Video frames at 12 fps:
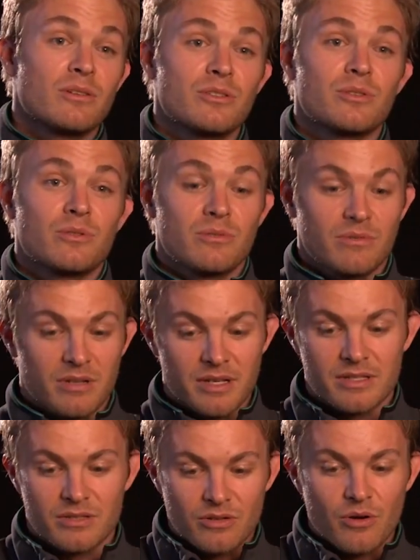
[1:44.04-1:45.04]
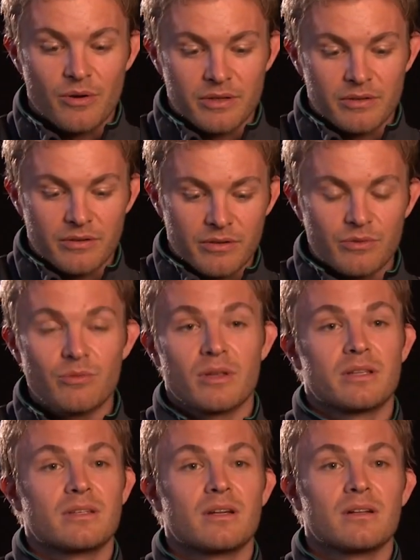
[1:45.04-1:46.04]
also is going through
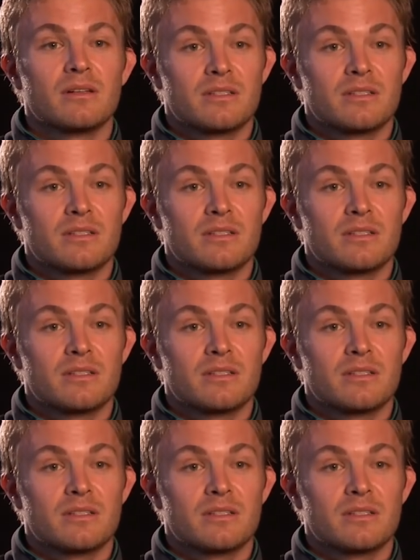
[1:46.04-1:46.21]
that tunnel.